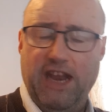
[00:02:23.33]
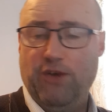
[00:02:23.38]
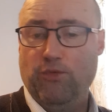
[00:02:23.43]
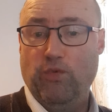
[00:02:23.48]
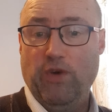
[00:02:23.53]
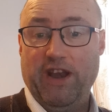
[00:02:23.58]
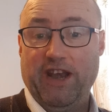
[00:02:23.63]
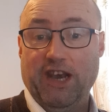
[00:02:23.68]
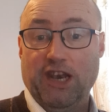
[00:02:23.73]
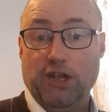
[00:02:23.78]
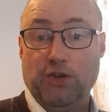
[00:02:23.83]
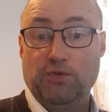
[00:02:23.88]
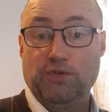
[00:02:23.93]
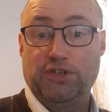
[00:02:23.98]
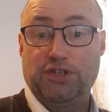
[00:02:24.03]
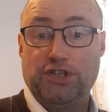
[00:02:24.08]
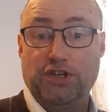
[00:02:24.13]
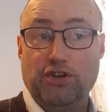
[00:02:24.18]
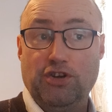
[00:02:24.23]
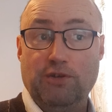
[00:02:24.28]
win-lose
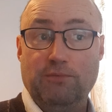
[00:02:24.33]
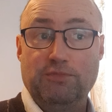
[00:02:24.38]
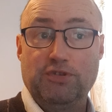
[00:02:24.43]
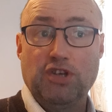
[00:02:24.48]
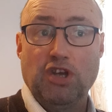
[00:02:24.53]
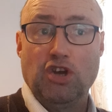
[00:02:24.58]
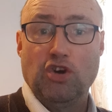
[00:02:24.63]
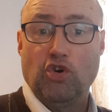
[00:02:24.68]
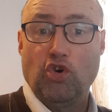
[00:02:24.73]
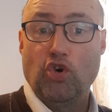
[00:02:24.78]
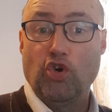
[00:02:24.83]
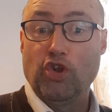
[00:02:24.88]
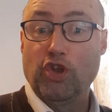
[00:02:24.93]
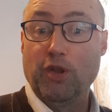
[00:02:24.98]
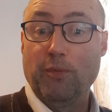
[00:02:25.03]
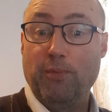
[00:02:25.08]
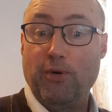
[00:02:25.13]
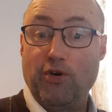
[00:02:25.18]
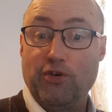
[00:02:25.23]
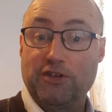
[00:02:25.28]
terms, all
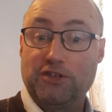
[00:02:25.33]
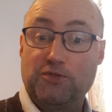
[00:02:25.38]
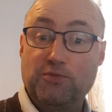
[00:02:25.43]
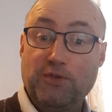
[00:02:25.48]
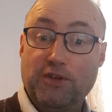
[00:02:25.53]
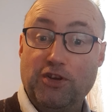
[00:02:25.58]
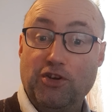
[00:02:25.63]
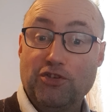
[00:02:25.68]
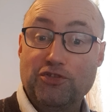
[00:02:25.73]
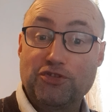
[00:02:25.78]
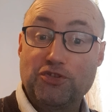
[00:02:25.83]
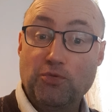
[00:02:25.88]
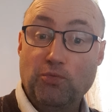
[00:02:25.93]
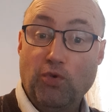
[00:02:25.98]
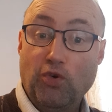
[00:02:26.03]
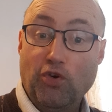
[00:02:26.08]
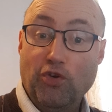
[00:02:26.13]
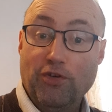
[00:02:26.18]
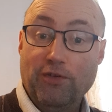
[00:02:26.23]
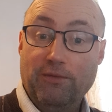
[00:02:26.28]
the points would have gone to
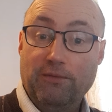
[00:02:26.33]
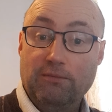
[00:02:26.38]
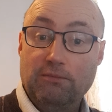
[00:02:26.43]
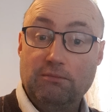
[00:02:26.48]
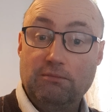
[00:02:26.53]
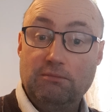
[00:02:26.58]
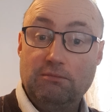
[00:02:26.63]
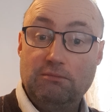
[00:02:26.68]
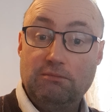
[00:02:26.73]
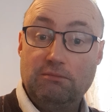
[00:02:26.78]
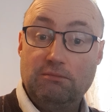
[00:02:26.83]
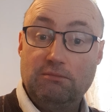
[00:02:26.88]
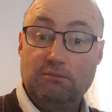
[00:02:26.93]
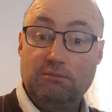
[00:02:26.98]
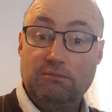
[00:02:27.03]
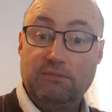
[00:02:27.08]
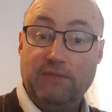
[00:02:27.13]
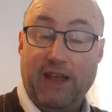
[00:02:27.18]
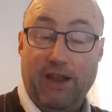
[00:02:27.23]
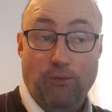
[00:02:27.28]
Wharton
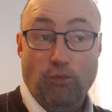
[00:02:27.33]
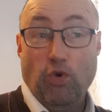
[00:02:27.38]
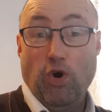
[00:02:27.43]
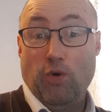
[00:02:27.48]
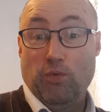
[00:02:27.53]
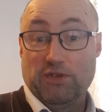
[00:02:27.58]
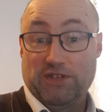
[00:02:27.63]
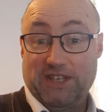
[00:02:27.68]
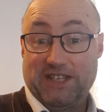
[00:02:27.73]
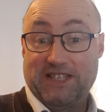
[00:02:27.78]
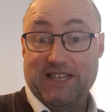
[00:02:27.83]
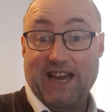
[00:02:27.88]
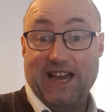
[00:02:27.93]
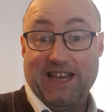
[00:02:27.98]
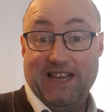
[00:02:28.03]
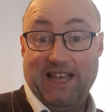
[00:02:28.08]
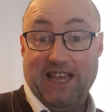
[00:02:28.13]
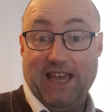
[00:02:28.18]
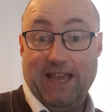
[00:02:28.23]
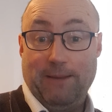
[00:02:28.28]
in what was a
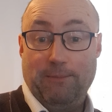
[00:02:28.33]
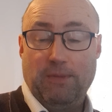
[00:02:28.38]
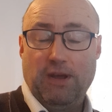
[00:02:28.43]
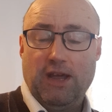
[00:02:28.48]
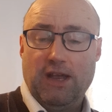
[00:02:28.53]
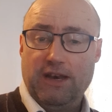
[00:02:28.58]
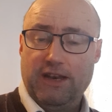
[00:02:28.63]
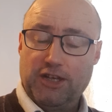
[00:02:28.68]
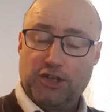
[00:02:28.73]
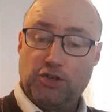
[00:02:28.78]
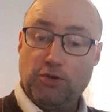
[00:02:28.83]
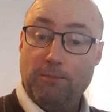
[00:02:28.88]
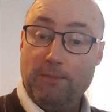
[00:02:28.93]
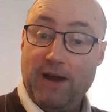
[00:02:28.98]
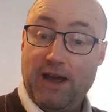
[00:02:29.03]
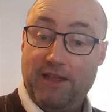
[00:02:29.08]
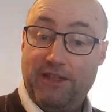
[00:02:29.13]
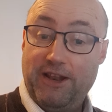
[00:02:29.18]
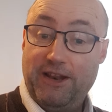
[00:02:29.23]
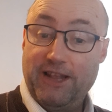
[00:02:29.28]
tight game. Now, some
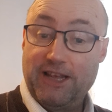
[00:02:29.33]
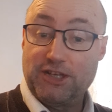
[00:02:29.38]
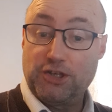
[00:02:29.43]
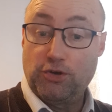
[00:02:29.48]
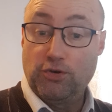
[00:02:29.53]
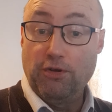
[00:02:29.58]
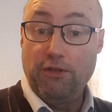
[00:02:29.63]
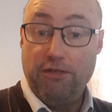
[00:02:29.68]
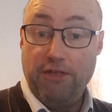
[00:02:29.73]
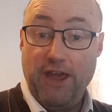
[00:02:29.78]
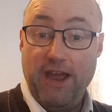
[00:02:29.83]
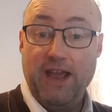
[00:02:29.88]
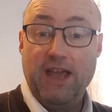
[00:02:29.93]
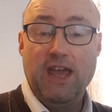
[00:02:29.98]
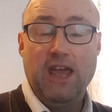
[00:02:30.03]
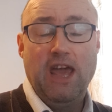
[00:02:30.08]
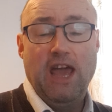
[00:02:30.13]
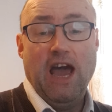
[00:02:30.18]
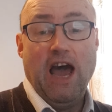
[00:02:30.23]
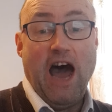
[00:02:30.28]
might think that's a good thing.
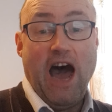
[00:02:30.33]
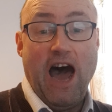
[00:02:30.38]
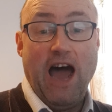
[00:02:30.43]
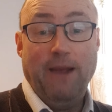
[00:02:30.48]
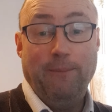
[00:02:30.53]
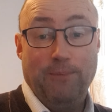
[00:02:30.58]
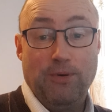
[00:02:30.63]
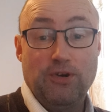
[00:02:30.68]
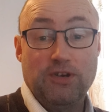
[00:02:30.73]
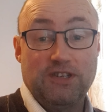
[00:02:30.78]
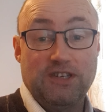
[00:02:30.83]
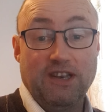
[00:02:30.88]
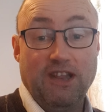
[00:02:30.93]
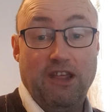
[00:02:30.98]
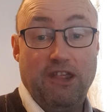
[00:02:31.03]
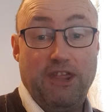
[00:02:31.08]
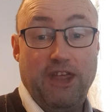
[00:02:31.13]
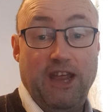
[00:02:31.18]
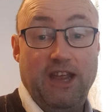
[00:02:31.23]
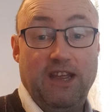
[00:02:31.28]
I
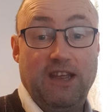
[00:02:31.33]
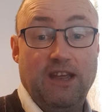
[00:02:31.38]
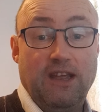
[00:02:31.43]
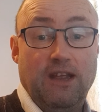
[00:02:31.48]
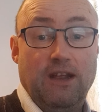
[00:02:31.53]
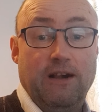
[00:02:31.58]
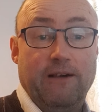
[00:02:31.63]
personally think